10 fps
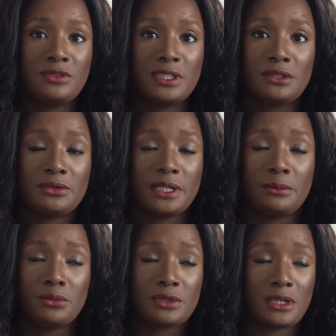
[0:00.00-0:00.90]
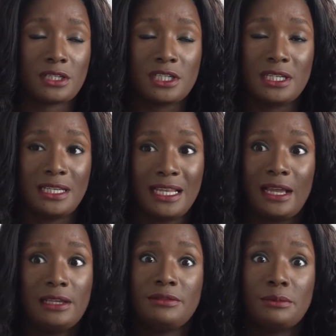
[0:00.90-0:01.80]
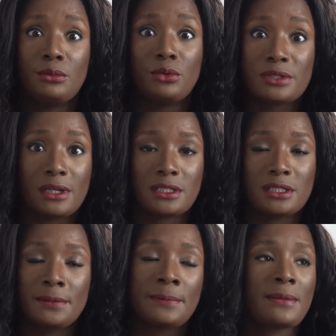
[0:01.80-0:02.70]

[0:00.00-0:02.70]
and created more suction, like even more suction.